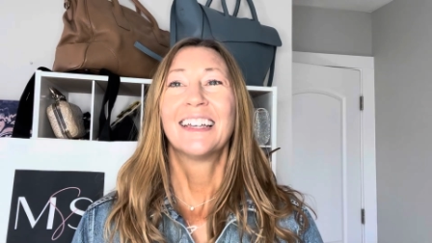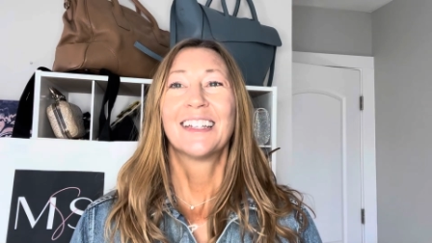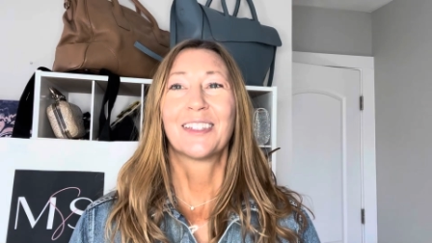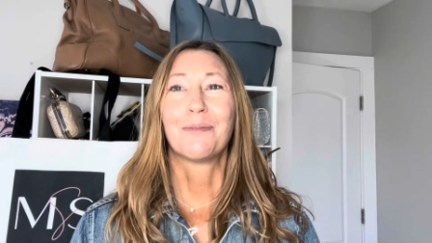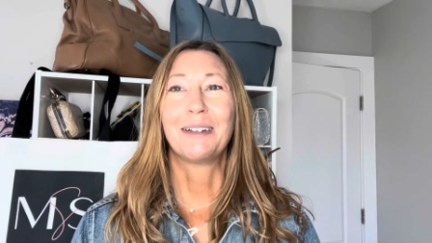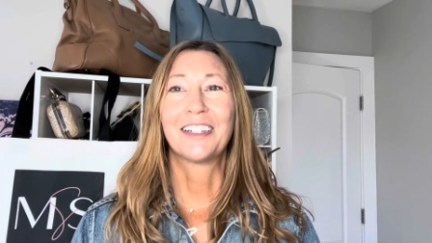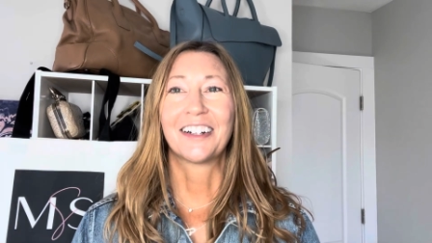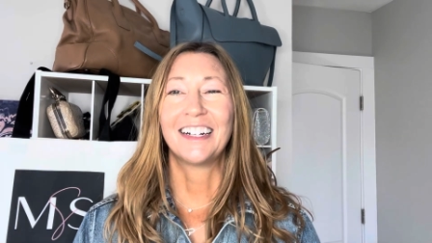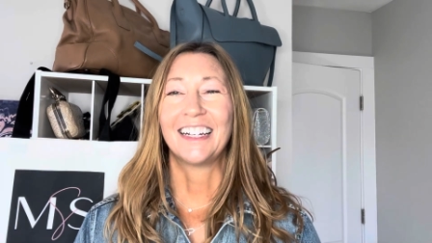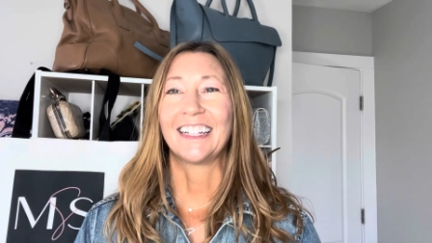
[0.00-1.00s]
So be sure
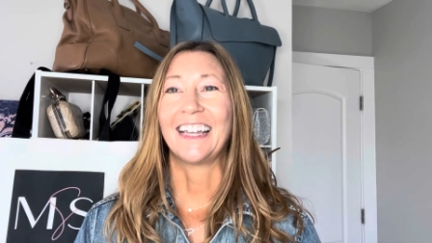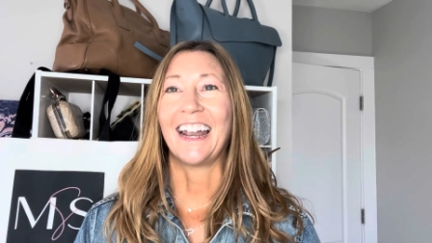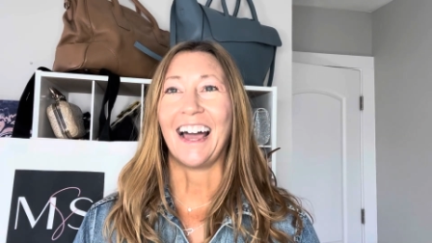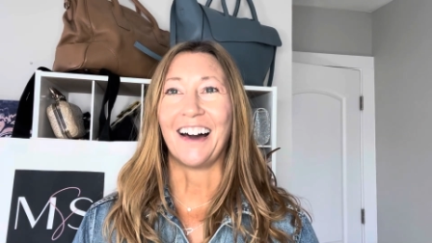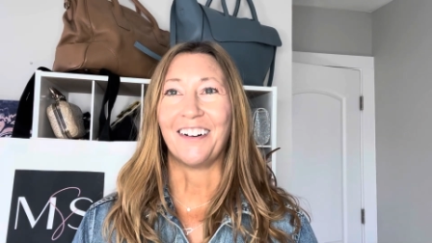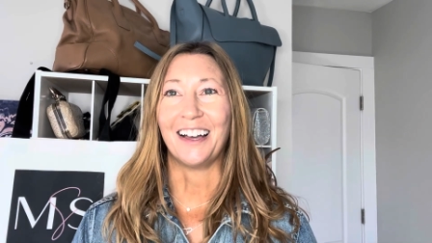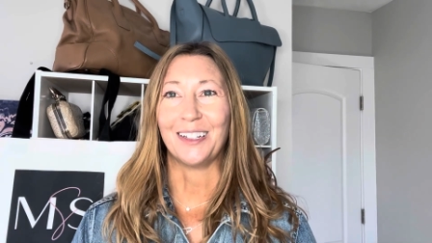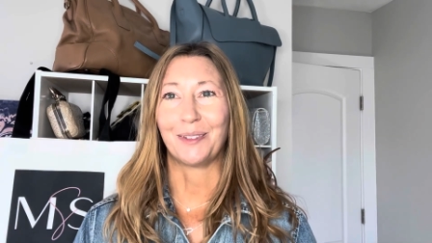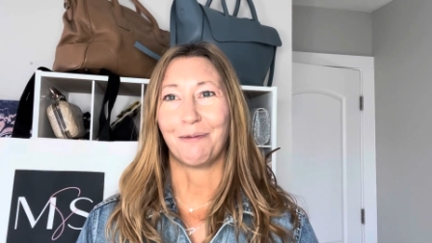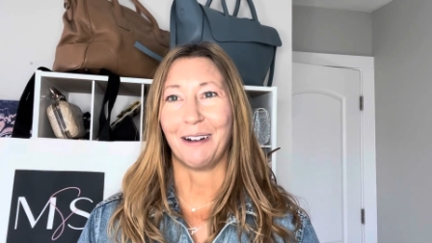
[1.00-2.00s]
to check that out
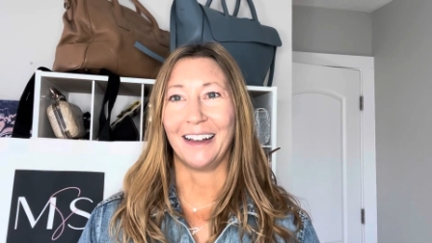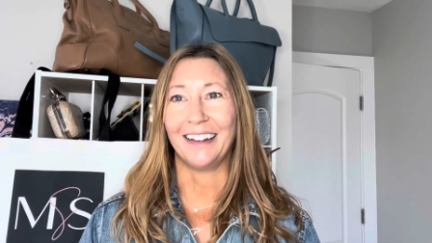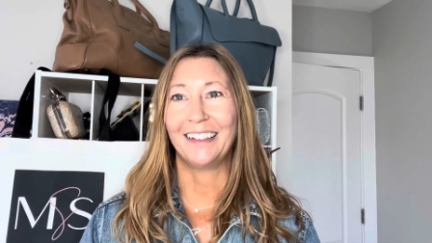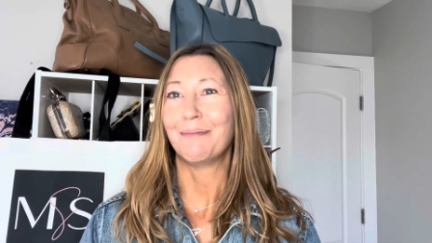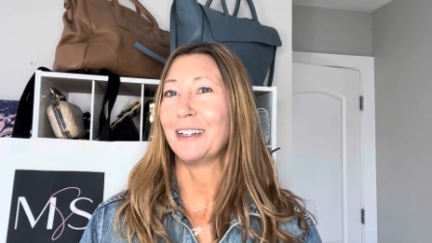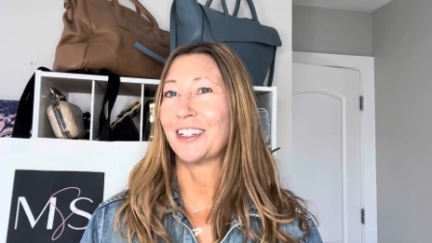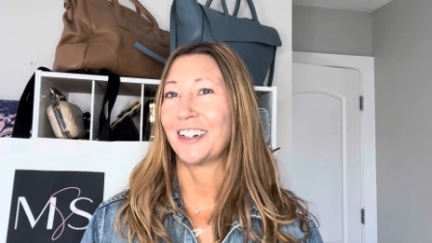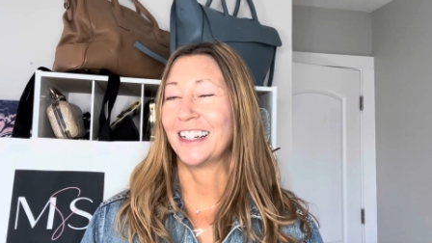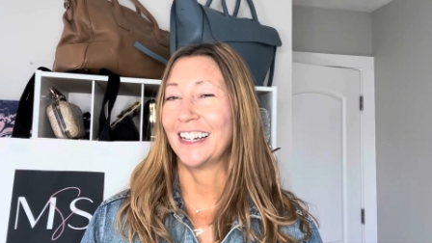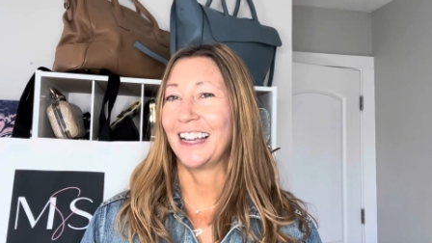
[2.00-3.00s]
as well. Be sure
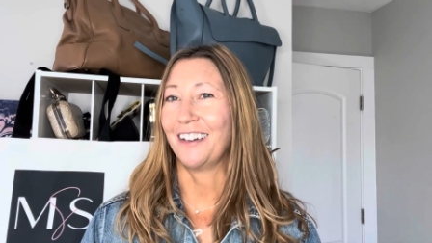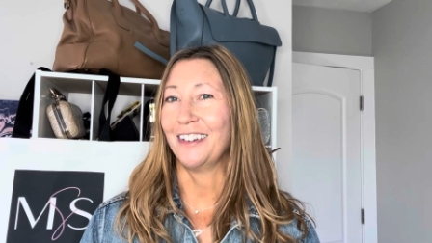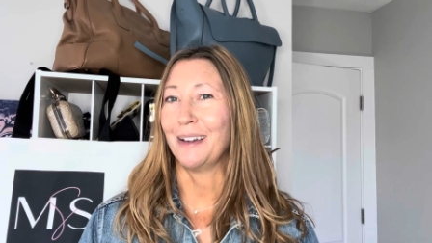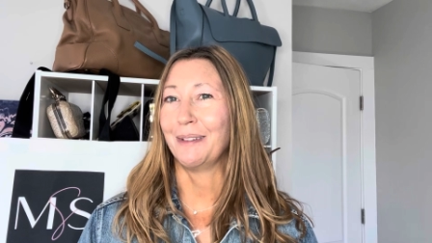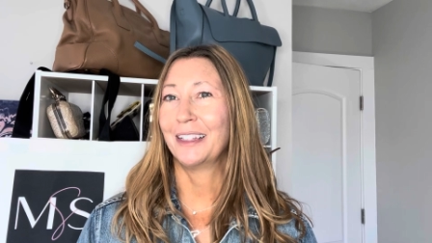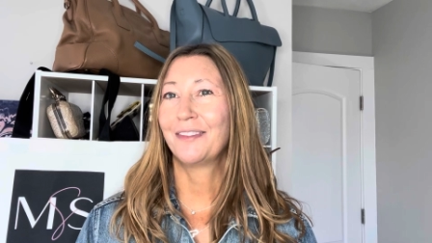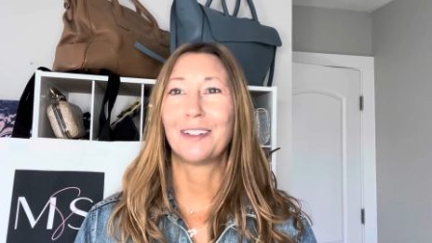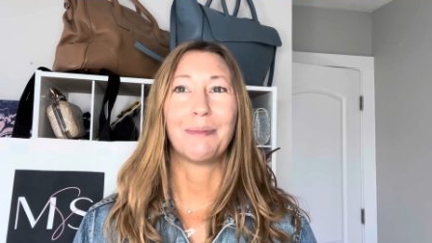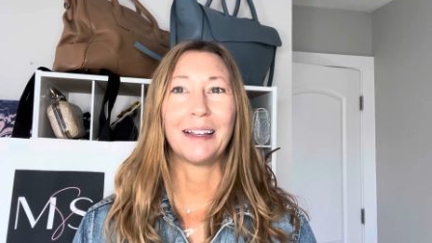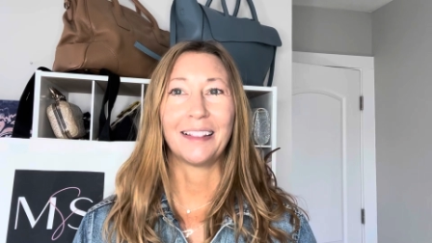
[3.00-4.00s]
to check out Nebulyft
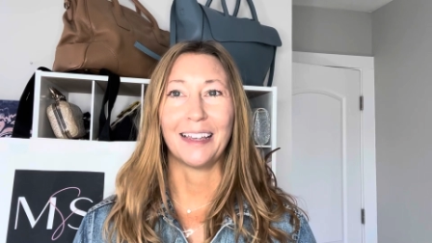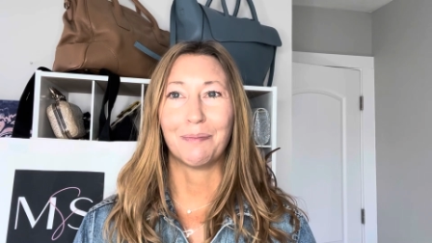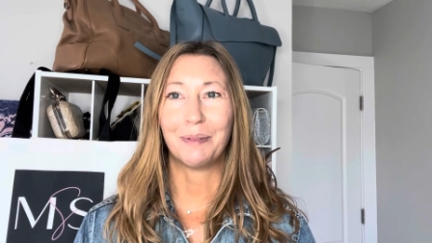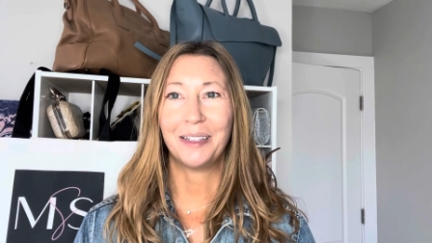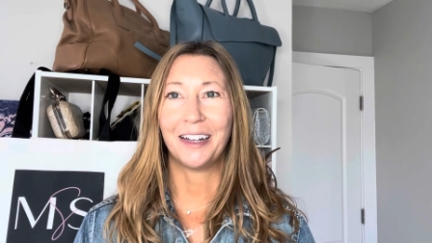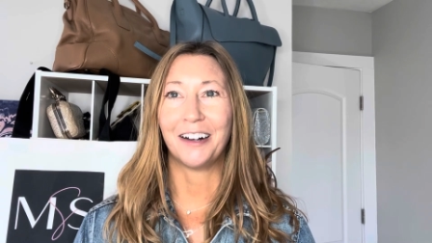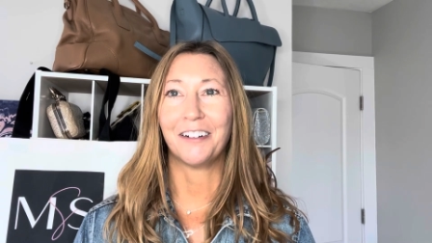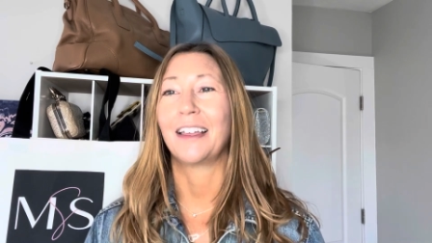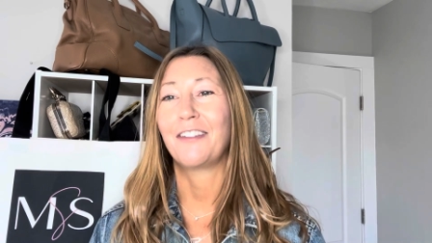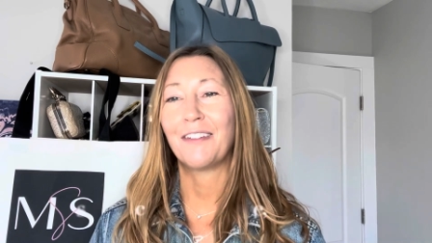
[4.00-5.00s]
in my link
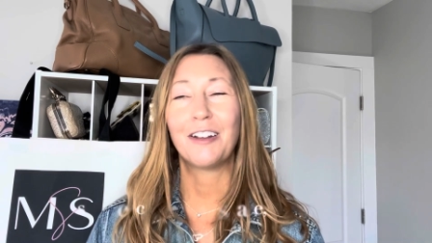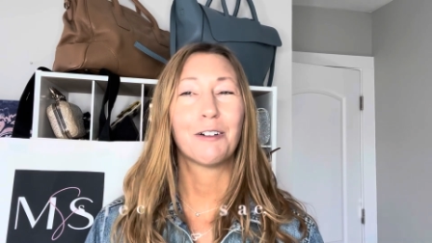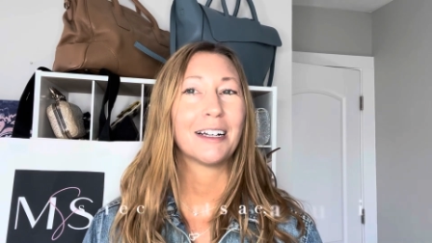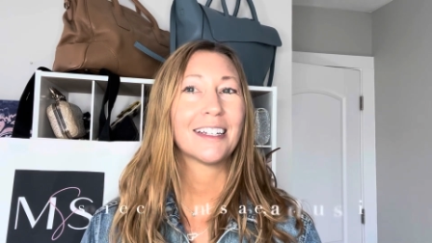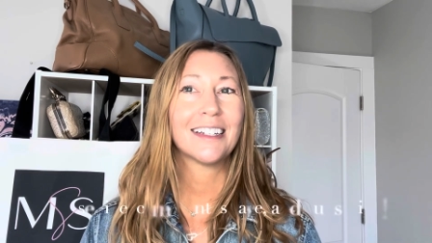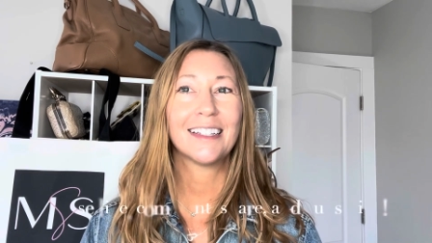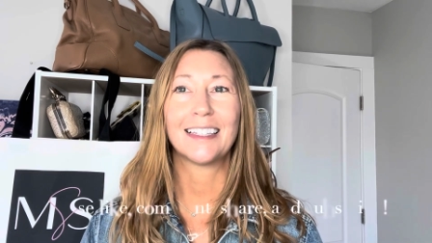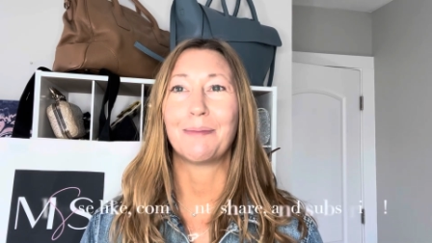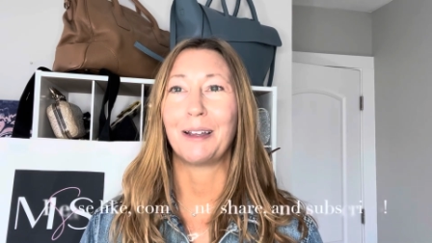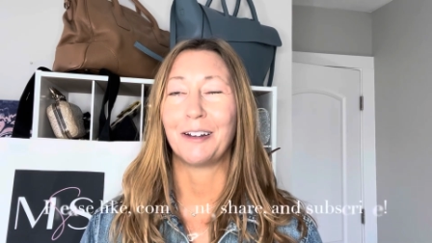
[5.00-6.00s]
below. If you have any questions,
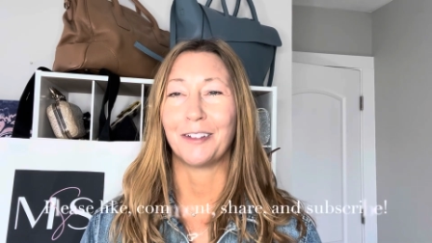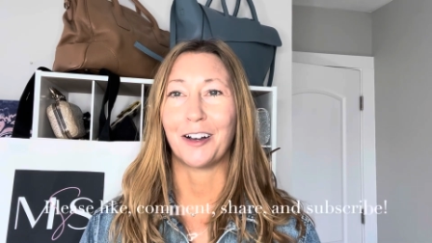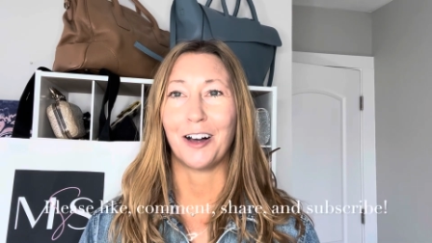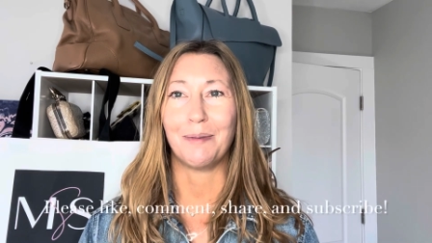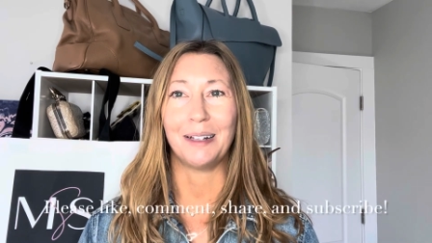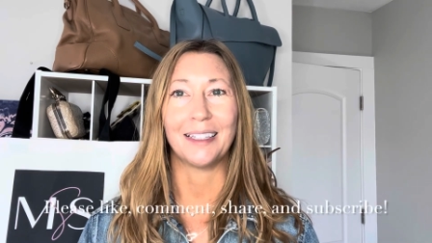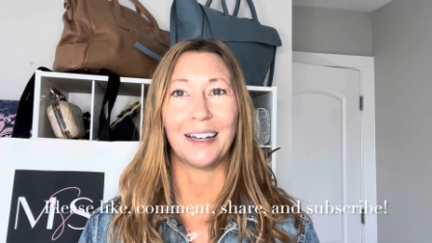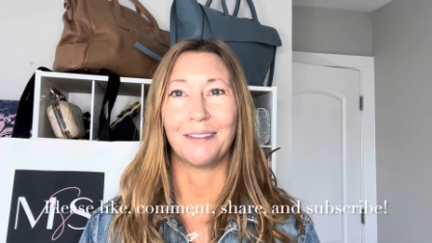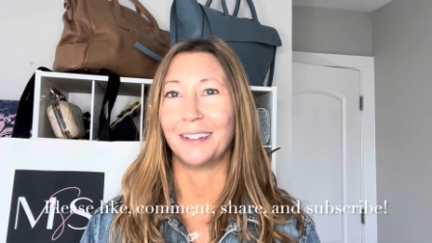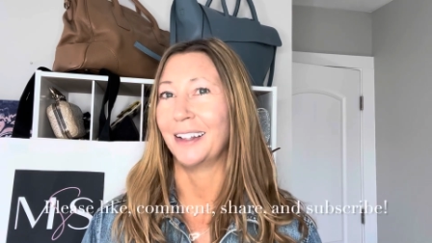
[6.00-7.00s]
let me know in the comments.
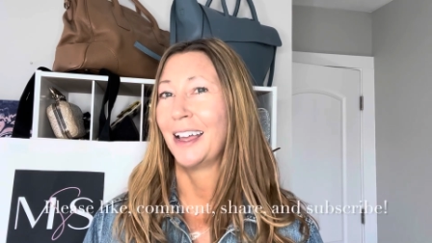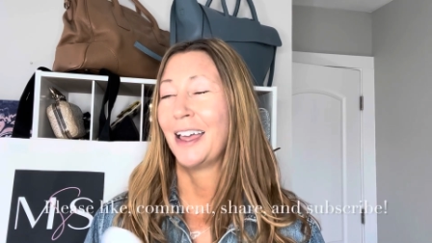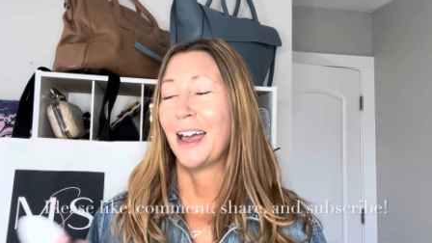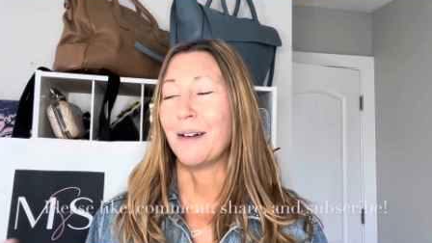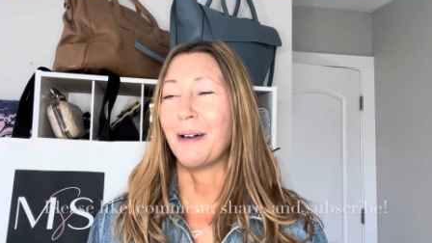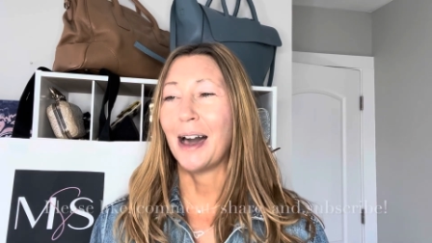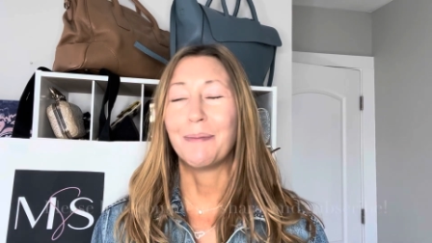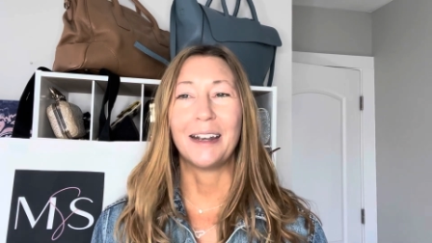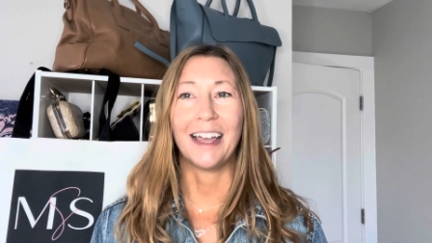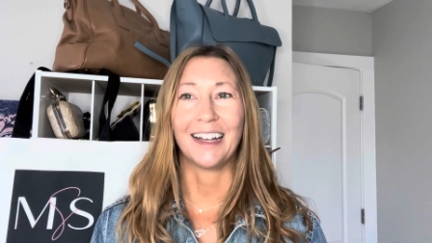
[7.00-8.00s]
I would, I'm
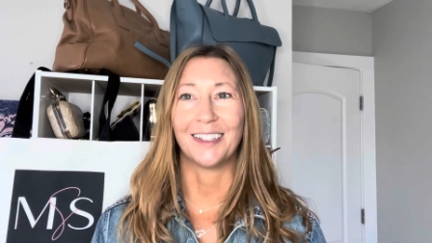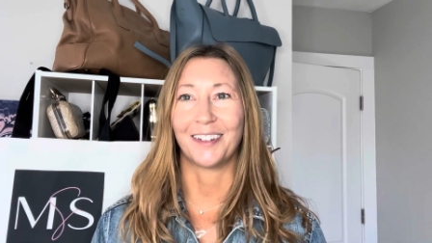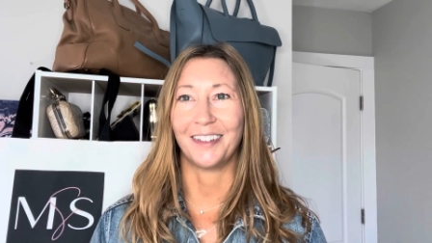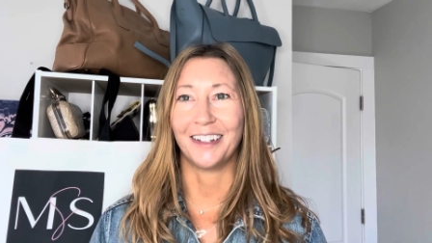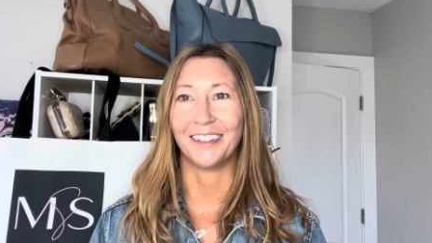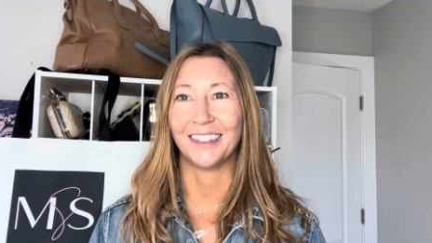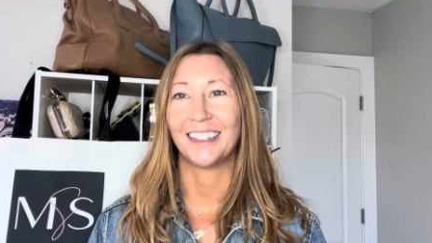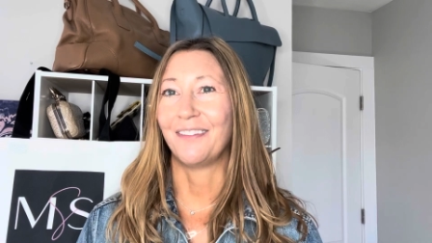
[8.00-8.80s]
happy to answer those.